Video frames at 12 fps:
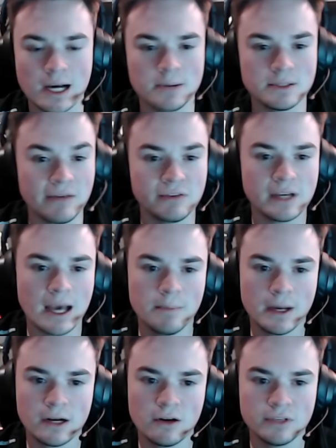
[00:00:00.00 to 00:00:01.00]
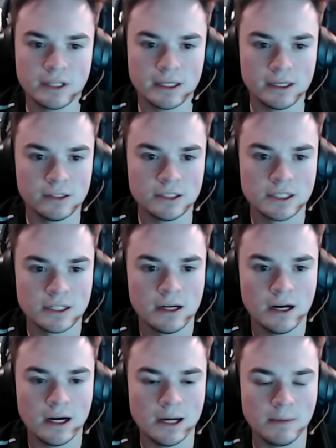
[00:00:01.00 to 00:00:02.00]
comms have definitely gotten better over the years.
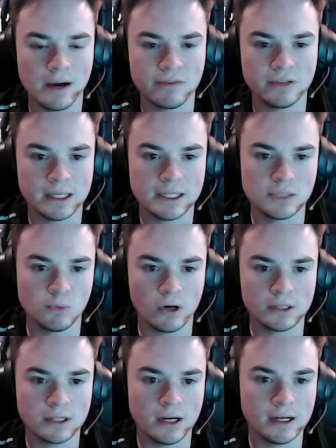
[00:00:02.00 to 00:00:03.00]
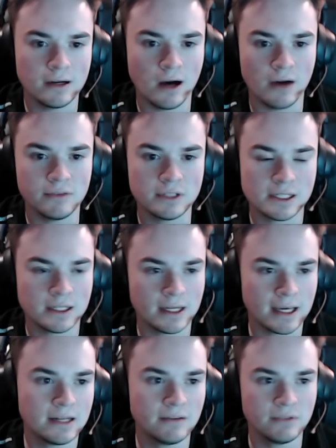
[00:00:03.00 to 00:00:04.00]
Um, I feel like he's worked on it, obviously
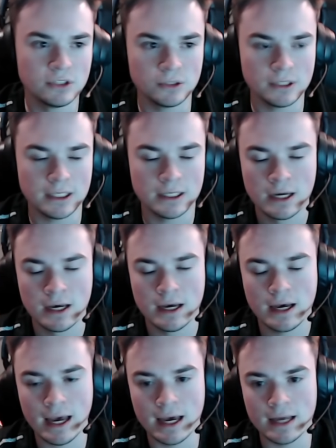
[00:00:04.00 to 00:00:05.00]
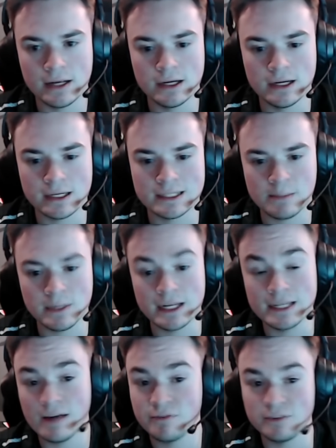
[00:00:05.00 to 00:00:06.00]
like individually, and because uh, I mean
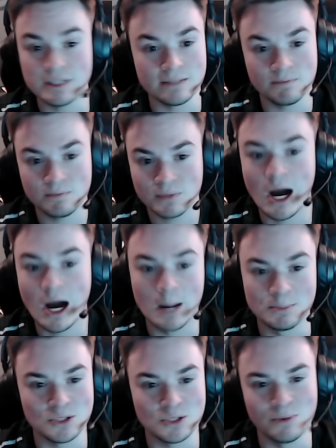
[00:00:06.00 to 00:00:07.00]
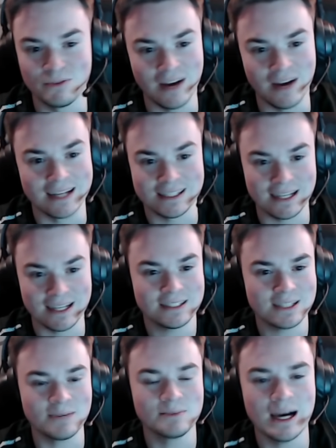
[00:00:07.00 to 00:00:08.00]
he definitely comms super fast. Like
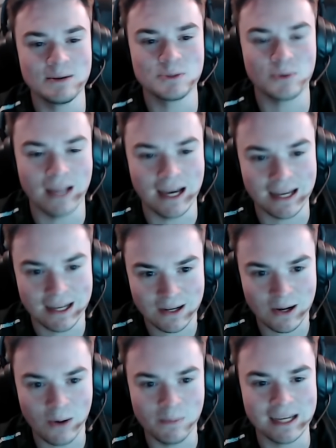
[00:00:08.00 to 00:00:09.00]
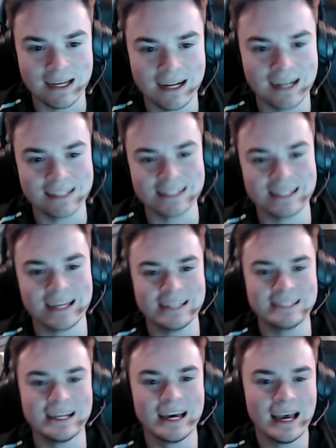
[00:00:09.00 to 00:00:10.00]
sometimes we're like, oh my god, he's like
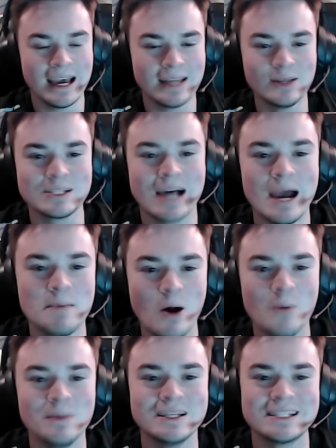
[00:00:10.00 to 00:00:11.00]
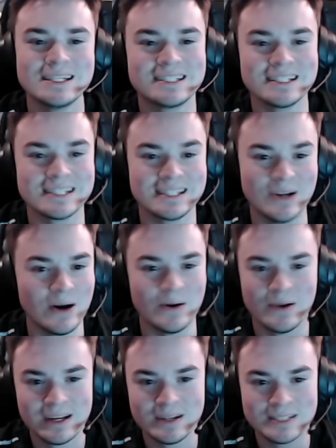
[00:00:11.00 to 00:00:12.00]
he in, in those hype speed. moments he's just you know
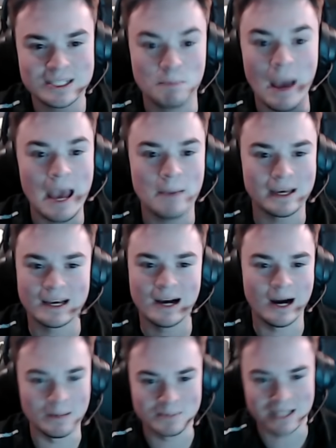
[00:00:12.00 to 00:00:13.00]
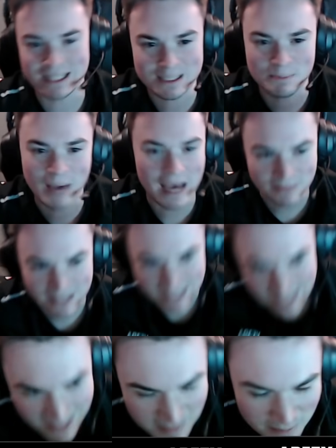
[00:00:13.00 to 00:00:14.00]
spamming comms like spamming.
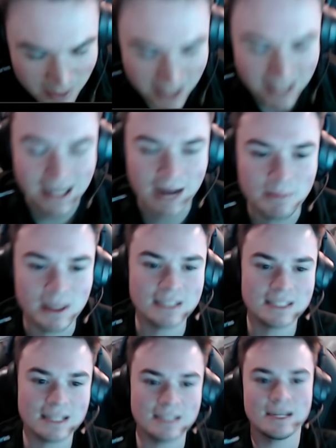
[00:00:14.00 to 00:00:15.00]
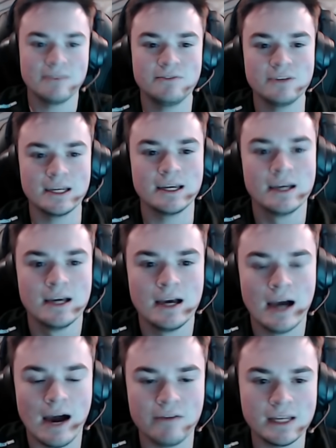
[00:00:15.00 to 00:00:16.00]
But I mean it's it's definitely
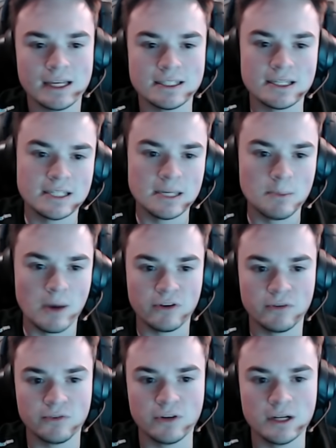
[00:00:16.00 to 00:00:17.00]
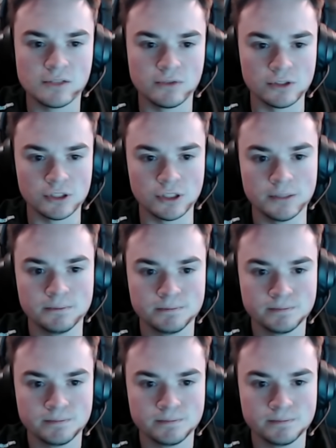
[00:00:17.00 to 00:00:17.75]
I feel like it's a team effort for us for sure.